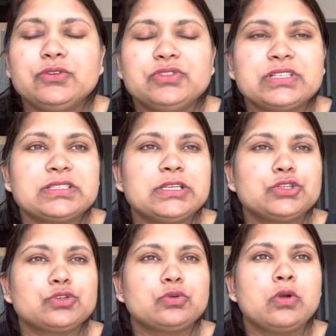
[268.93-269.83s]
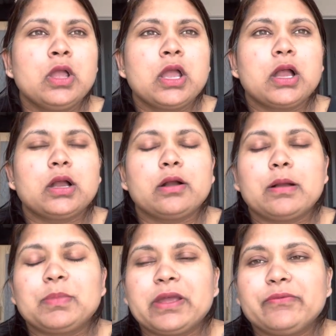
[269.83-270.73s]
You just need to
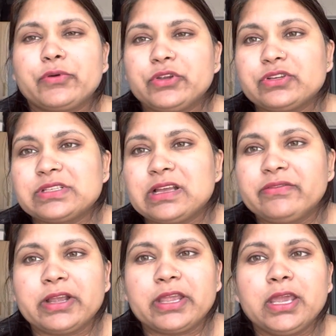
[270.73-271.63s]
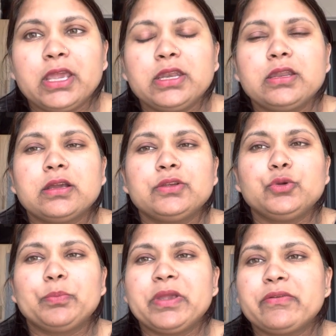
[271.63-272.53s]
apply for yourself again,
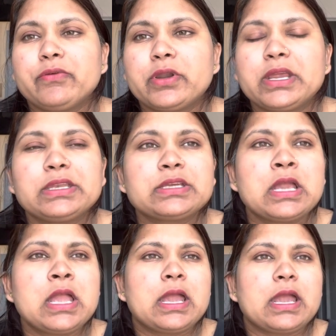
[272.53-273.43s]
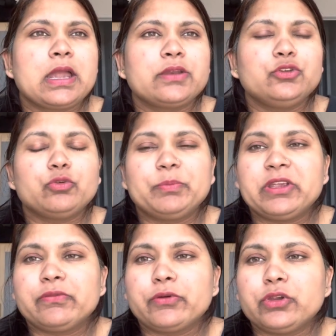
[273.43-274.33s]
you pay for it, and you
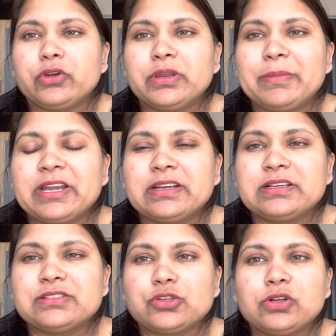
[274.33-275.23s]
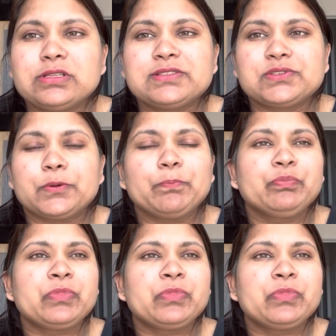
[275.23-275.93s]
pay for your dependents also.